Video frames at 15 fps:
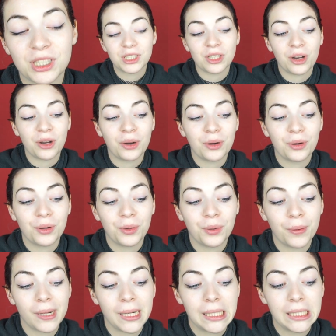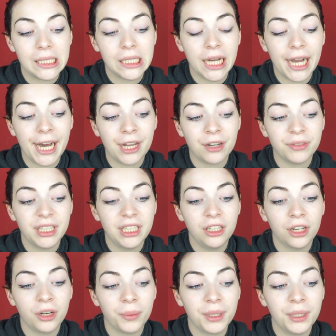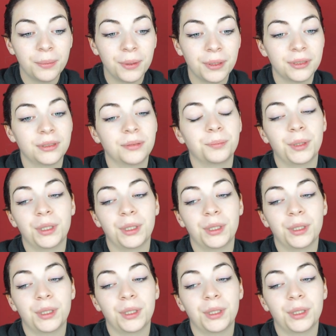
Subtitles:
So I don't really know anyone